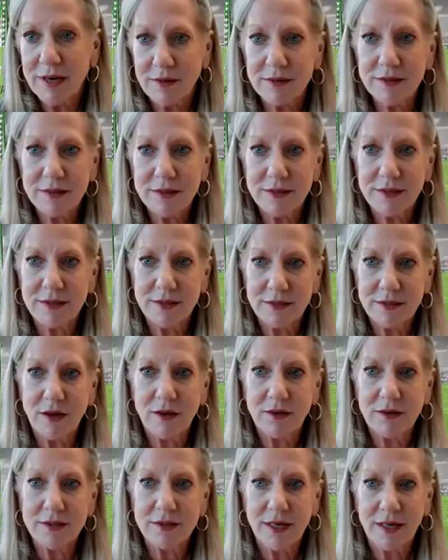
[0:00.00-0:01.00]
else's
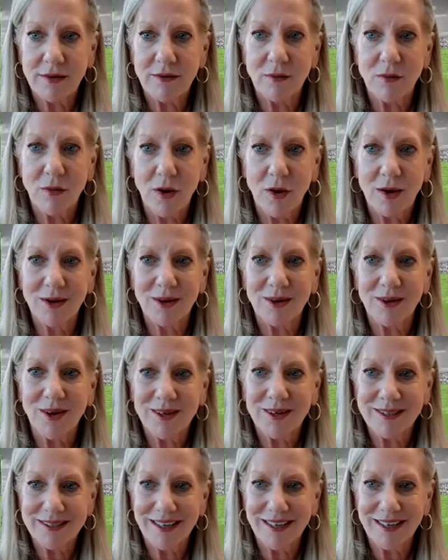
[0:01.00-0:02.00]
consultants kind of walk
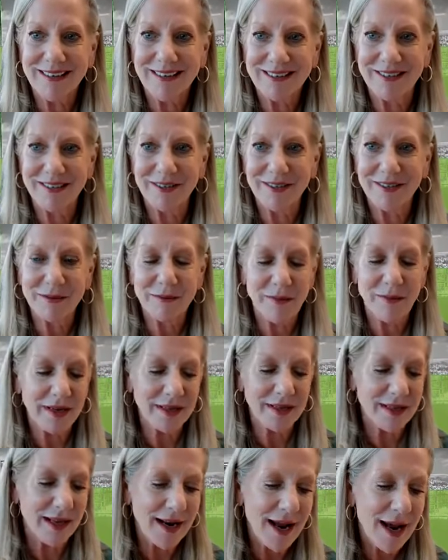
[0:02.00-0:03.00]
alongside you to
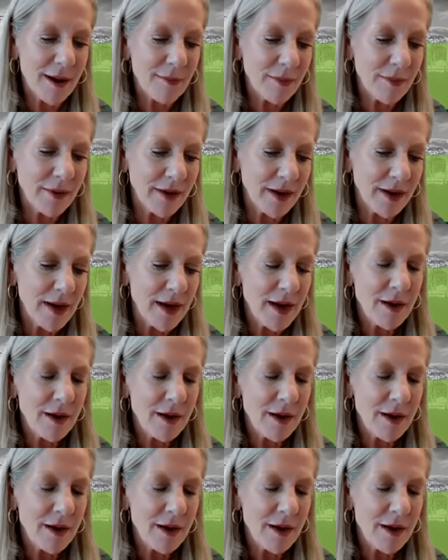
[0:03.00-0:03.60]
make that happen.